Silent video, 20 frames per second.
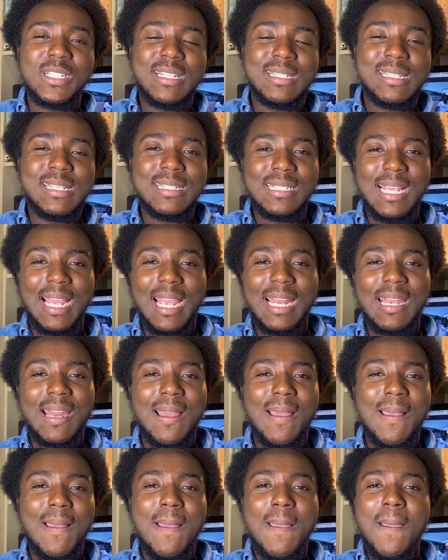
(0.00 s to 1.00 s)
is in
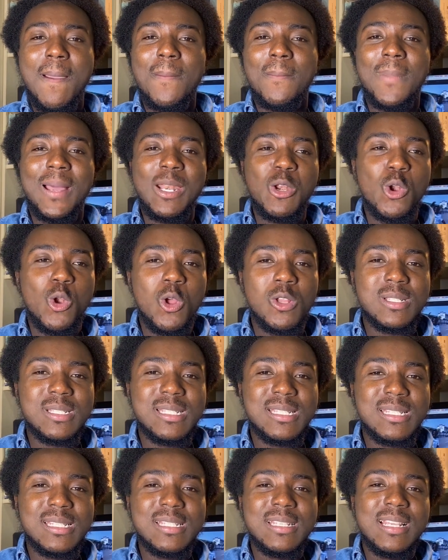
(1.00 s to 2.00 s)
China, but not
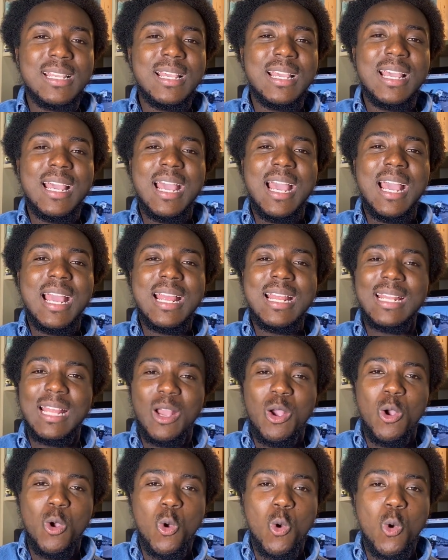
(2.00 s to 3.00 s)
the
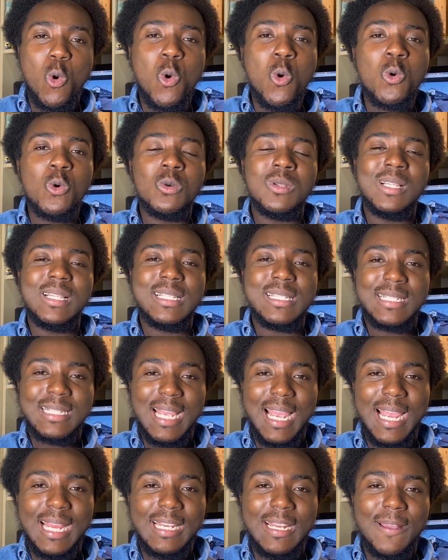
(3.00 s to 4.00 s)
whole
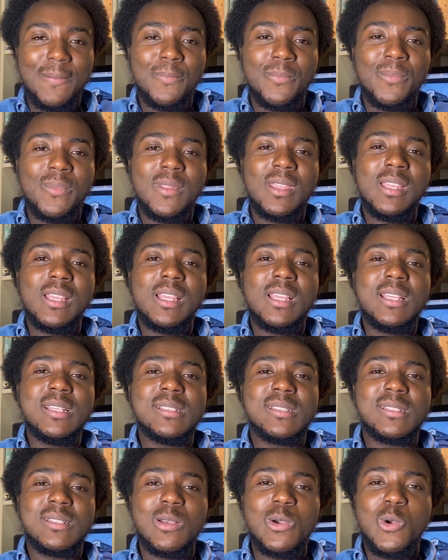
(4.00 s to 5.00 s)
China.
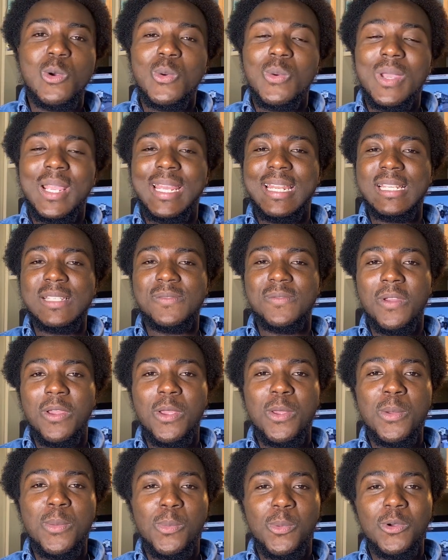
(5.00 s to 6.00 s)
So it is
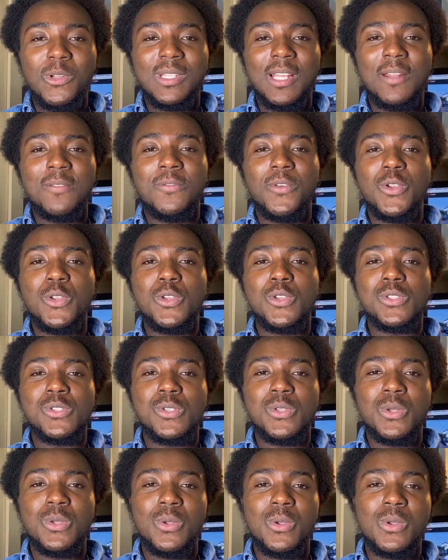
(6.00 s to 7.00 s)
very important for you
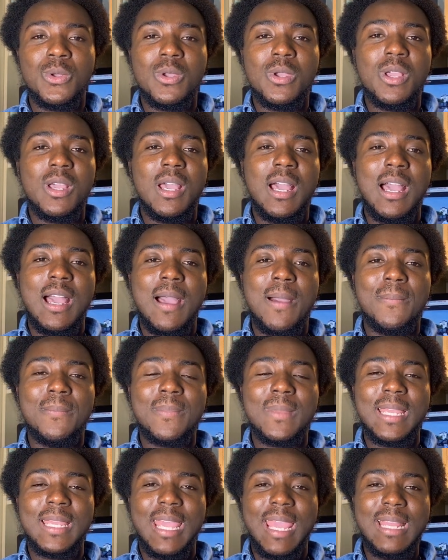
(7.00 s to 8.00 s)
to
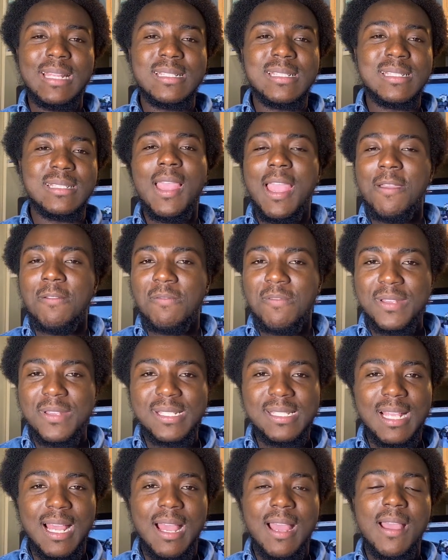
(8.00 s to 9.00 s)
get a
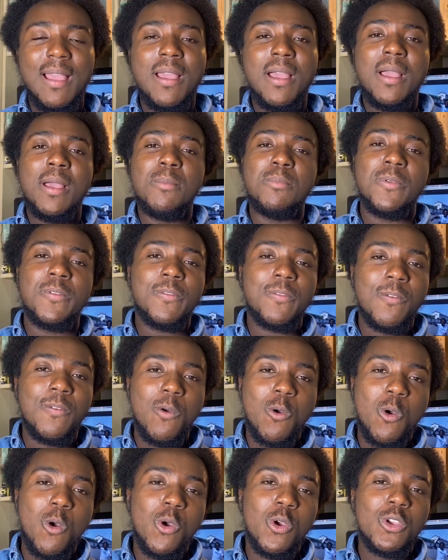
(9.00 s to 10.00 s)
visa
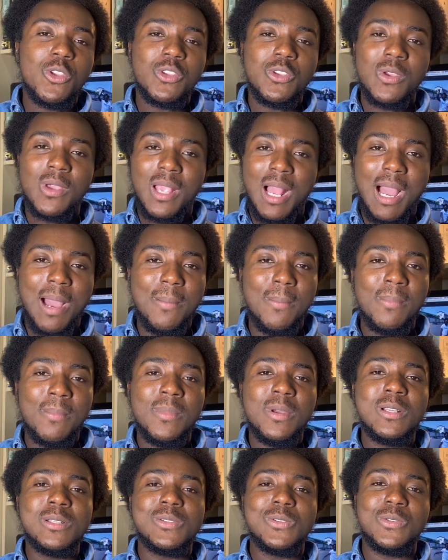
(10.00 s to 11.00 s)
before you come
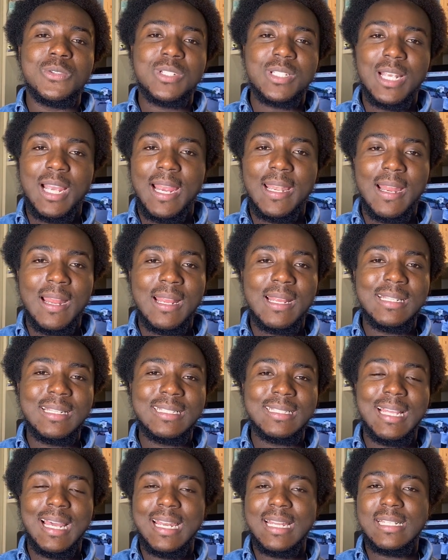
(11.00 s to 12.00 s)
to China.
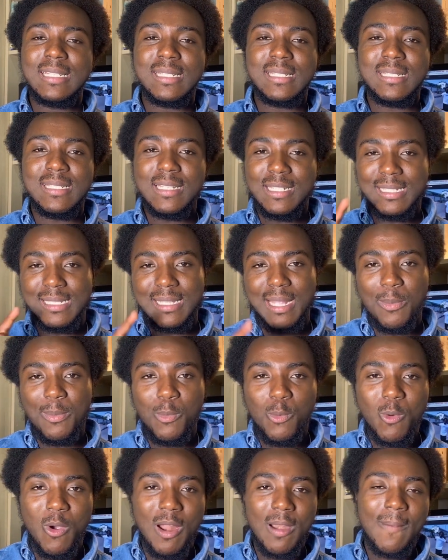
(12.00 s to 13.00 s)
That is step
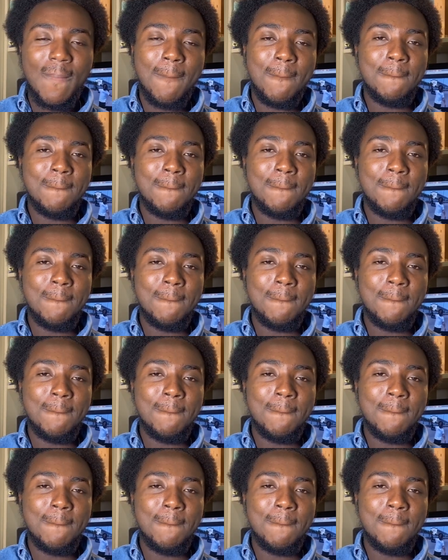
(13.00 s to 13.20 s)
one.